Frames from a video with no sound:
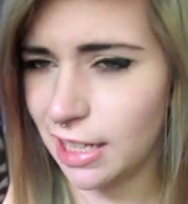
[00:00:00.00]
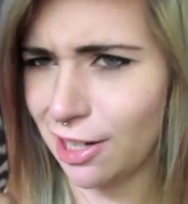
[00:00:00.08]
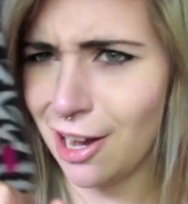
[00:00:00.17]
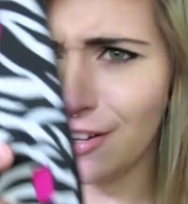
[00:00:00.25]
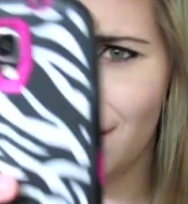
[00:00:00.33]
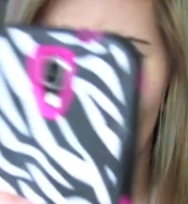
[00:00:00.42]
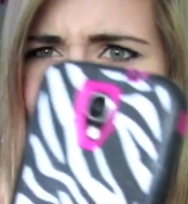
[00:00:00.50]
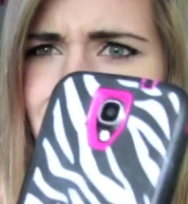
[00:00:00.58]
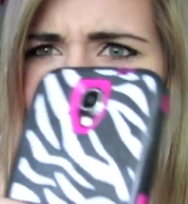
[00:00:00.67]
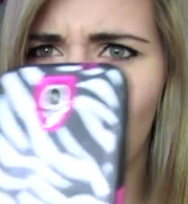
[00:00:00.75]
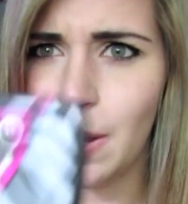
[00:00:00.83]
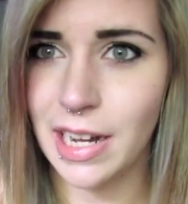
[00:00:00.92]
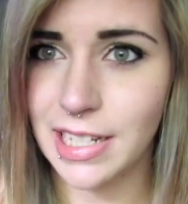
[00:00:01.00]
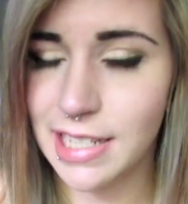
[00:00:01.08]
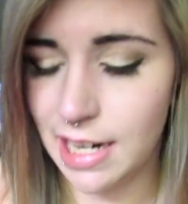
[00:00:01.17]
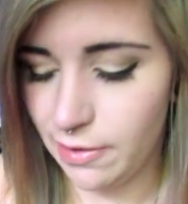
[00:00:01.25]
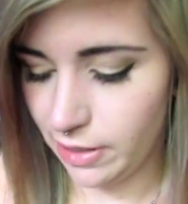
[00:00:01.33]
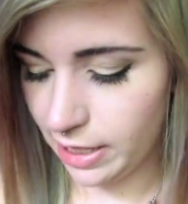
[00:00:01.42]
of like a knockoff Otterbox
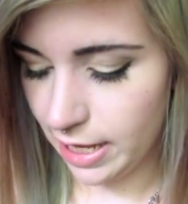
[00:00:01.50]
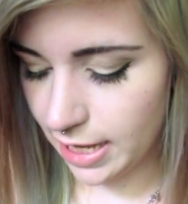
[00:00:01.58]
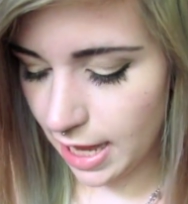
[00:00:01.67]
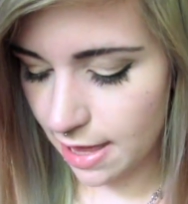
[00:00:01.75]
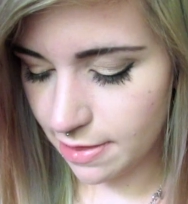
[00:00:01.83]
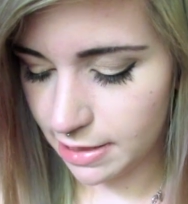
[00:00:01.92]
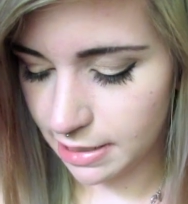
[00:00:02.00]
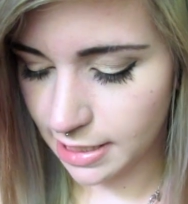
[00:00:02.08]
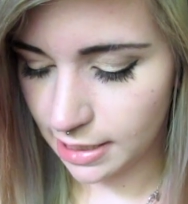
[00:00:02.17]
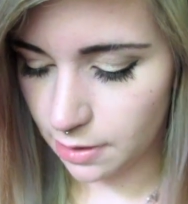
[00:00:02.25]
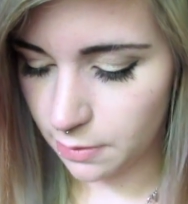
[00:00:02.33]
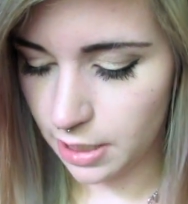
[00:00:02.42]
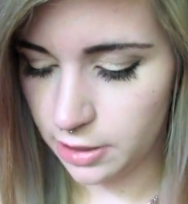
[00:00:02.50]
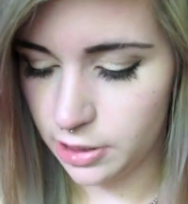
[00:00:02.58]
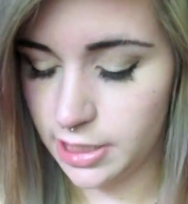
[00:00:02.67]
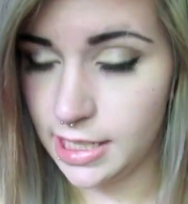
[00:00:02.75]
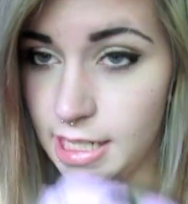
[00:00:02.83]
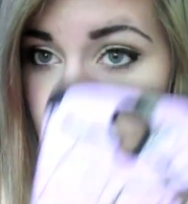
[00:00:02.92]
and I really like it. And then the second one is
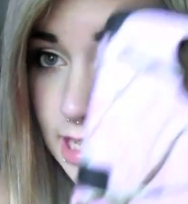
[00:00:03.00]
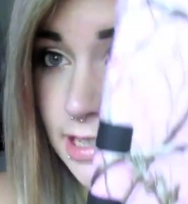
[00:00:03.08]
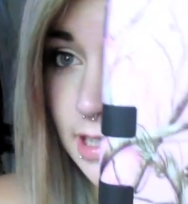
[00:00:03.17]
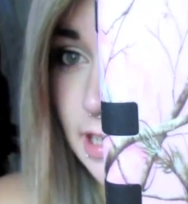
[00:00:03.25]
just this